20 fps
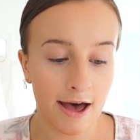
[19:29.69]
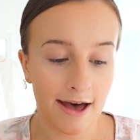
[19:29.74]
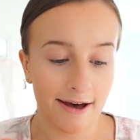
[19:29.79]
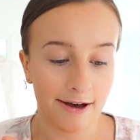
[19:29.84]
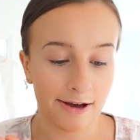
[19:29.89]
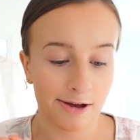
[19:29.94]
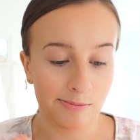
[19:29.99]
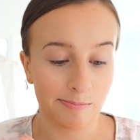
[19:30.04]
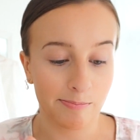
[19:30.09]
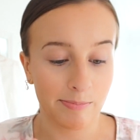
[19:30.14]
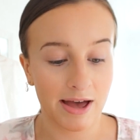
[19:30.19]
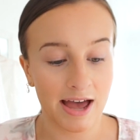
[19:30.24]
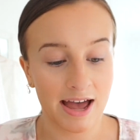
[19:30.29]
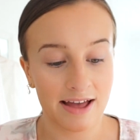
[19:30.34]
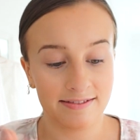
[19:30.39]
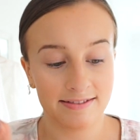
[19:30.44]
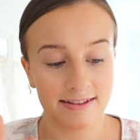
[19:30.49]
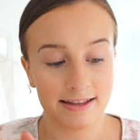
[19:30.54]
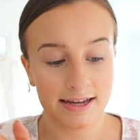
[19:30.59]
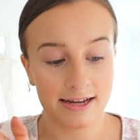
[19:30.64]

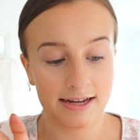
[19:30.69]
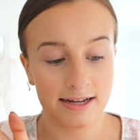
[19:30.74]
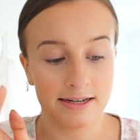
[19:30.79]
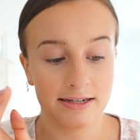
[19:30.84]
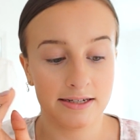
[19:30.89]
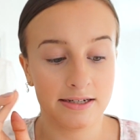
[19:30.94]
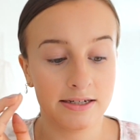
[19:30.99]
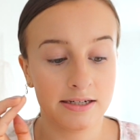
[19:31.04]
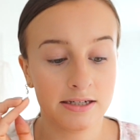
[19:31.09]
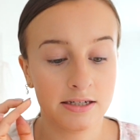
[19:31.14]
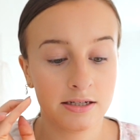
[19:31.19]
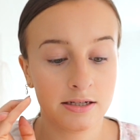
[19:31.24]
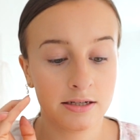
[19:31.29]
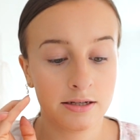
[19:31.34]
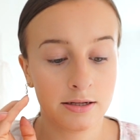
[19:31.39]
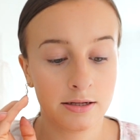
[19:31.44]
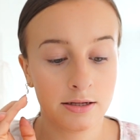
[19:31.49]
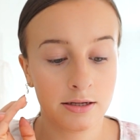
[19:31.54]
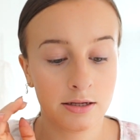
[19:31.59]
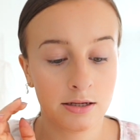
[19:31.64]
and then
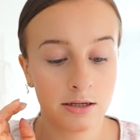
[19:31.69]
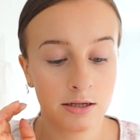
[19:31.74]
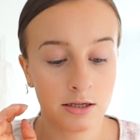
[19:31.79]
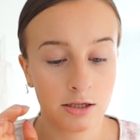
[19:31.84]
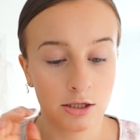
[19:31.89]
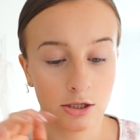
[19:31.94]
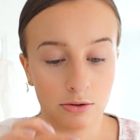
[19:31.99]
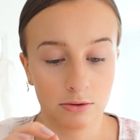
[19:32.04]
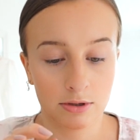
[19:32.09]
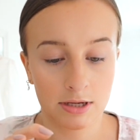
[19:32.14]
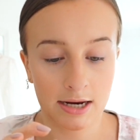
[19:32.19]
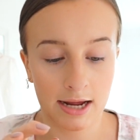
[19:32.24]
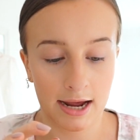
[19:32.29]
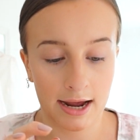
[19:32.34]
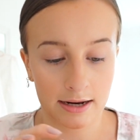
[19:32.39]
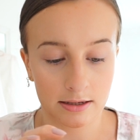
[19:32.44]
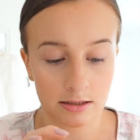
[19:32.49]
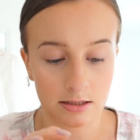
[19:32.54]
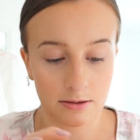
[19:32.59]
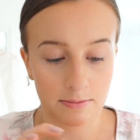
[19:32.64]
you can
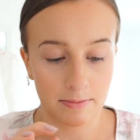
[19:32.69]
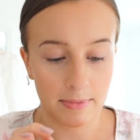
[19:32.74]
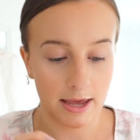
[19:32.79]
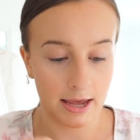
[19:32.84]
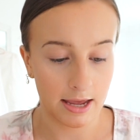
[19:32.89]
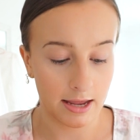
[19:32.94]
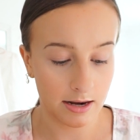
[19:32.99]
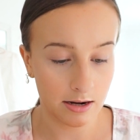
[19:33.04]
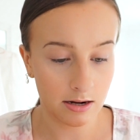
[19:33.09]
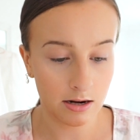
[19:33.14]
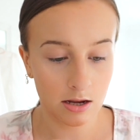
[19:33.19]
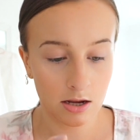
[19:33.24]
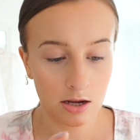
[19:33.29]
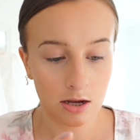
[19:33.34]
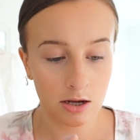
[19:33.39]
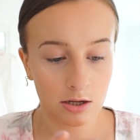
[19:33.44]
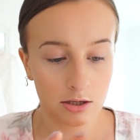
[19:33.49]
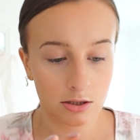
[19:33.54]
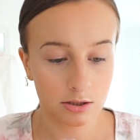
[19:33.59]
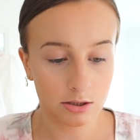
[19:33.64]
add them in.
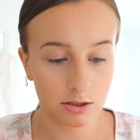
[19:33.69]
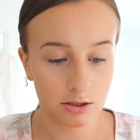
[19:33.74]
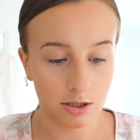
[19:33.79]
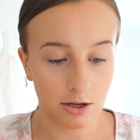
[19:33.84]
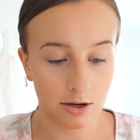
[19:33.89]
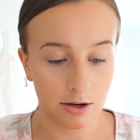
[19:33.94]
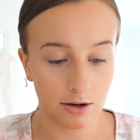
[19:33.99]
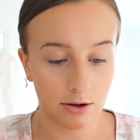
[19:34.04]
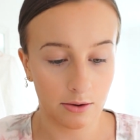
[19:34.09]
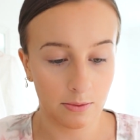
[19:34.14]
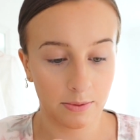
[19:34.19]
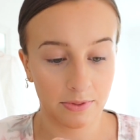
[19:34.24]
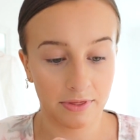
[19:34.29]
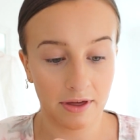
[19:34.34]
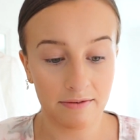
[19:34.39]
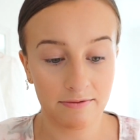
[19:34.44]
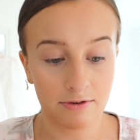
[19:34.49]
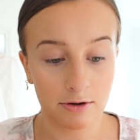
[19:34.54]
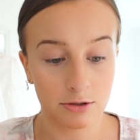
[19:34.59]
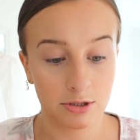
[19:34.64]
So
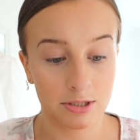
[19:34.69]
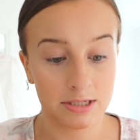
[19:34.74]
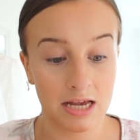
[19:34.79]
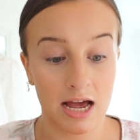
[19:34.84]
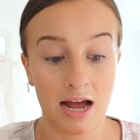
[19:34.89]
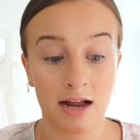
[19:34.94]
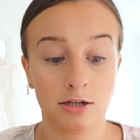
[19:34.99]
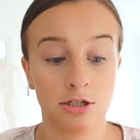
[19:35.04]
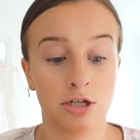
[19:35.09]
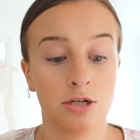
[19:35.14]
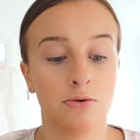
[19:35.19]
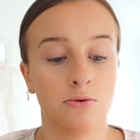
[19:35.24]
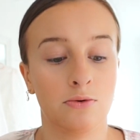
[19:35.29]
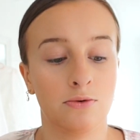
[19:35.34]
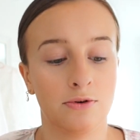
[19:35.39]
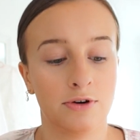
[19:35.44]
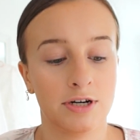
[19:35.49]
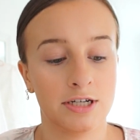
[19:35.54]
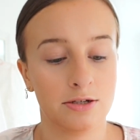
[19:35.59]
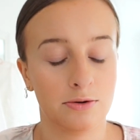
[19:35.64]
that photo is actually
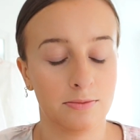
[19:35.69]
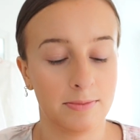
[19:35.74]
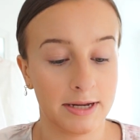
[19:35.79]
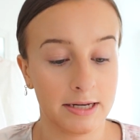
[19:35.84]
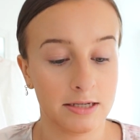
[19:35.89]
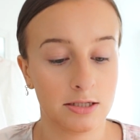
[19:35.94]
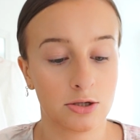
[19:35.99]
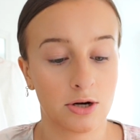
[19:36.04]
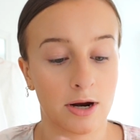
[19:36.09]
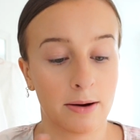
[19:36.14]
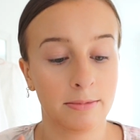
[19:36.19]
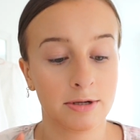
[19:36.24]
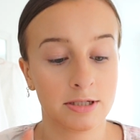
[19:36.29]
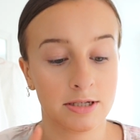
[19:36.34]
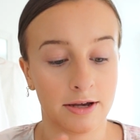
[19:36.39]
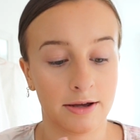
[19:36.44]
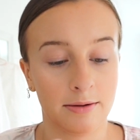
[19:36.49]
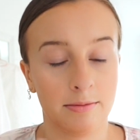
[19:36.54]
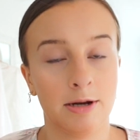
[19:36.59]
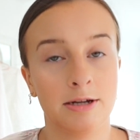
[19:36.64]
already on my Instagram because
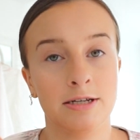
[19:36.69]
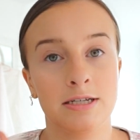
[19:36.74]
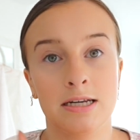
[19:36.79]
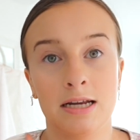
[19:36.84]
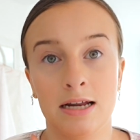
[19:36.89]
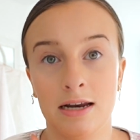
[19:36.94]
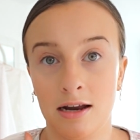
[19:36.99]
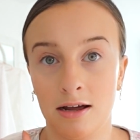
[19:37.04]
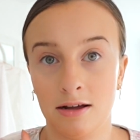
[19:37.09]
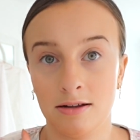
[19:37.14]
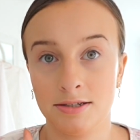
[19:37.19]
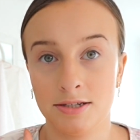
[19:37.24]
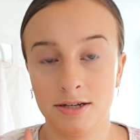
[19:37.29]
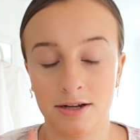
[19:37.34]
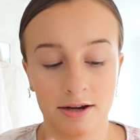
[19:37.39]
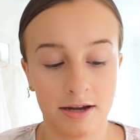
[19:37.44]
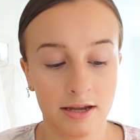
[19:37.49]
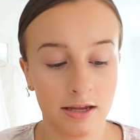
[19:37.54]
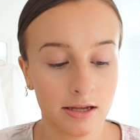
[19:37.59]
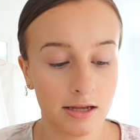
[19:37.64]
I uploaded it last
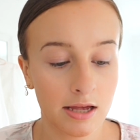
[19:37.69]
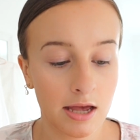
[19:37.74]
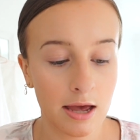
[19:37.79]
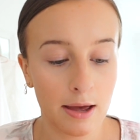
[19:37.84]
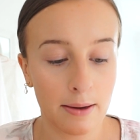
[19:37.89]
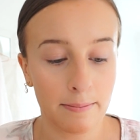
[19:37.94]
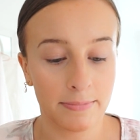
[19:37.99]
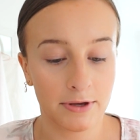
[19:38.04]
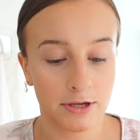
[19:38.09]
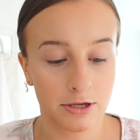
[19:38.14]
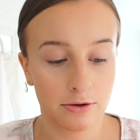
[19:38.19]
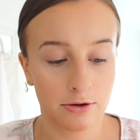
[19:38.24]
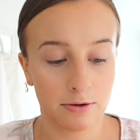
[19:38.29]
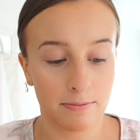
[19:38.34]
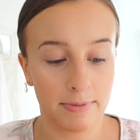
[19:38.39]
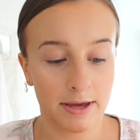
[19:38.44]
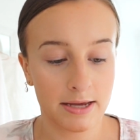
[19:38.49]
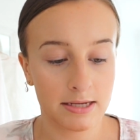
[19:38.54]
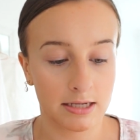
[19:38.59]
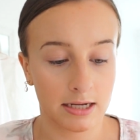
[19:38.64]
night, but you
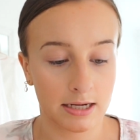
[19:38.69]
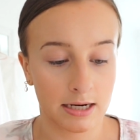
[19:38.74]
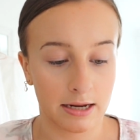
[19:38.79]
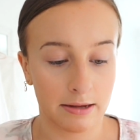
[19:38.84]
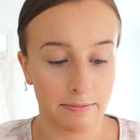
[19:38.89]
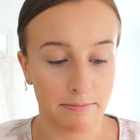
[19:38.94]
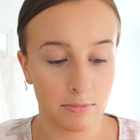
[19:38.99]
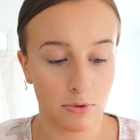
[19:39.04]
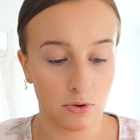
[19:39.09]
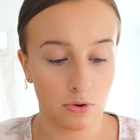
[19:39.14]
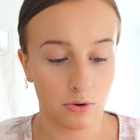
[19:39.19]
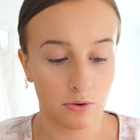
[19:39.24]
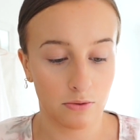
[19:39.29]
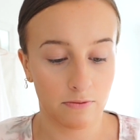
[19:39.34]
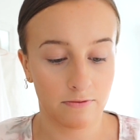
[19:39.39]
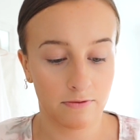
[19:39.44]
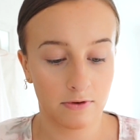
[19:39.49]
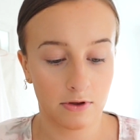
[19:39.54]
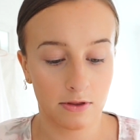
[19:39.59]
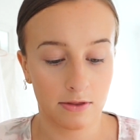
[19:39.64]
can basically
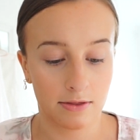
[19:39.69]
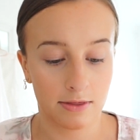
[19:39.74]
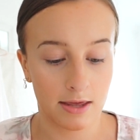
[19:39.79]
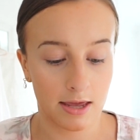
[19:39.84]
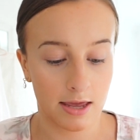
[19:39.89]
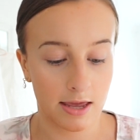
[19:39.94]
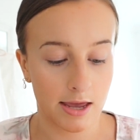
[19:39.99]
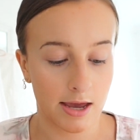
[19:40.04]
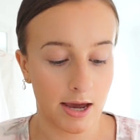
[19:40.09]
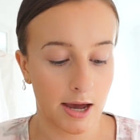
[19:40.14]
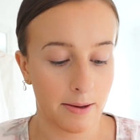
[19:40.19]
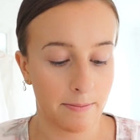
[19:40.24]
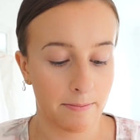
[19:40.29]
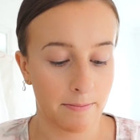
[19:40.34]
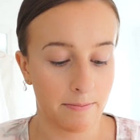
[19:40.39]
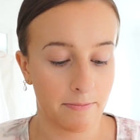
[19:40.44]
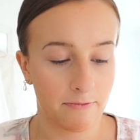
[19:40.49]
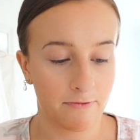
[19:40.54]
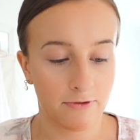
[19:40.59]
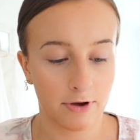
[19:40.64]
move
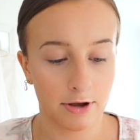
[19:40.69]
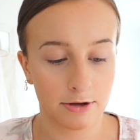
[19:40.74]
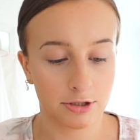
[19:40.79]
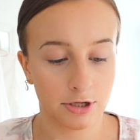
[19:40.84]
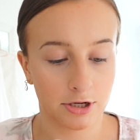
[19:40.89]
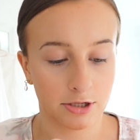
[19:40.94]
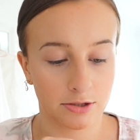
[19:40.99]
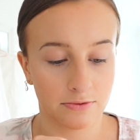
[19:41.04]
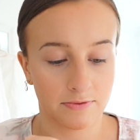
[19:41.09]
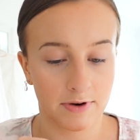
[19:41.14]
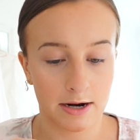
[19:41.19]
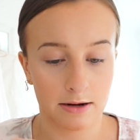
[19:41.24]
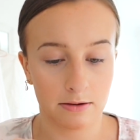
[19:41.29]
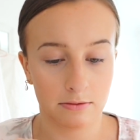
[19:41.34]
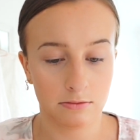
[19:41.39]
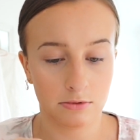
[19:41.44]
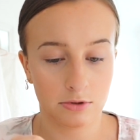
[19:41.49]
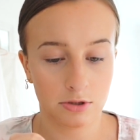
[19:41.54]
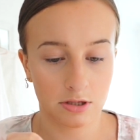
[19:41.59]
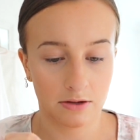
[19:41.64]
the photos
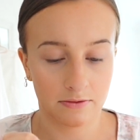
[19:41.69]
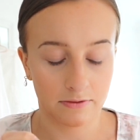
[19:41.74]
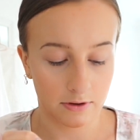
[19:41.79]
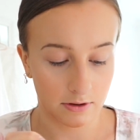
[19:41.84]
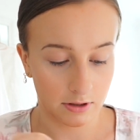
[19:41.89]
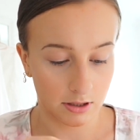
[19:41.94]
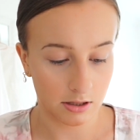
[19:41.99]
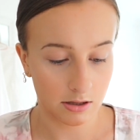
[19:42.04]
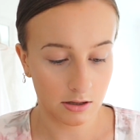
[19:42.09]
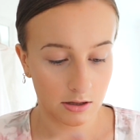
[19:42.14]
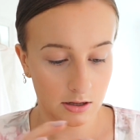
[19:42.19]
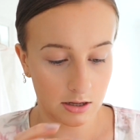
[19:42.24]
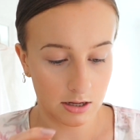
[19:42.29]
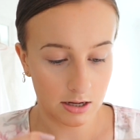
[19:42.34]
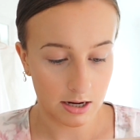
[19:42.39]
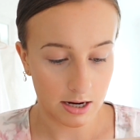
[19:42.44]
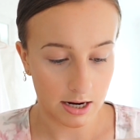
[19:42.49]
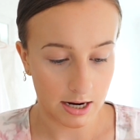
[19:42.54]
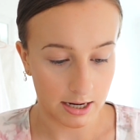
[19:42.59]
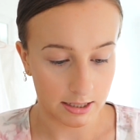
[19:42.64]
around if I
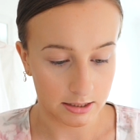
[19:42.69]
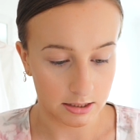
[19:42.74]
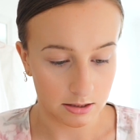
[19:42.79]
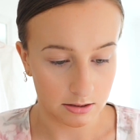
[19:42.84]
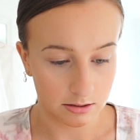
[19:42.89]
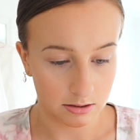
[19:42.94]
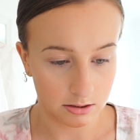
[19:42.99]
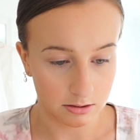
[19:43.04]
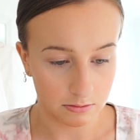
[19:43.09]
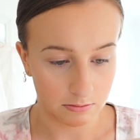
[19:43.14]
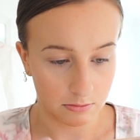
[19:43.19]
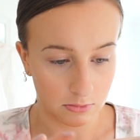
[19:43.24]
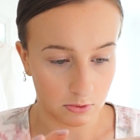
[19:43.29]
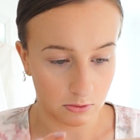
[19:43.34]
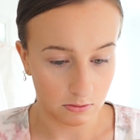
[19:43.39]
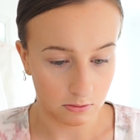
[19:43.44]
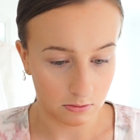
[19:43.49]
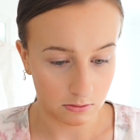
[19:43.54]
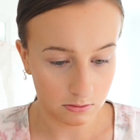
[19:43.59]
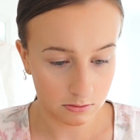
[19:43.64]
add in some
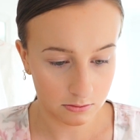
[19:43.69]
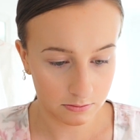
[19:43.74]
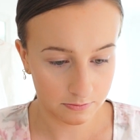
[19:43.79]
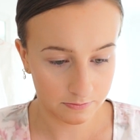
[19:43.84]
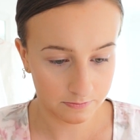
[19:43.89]
more.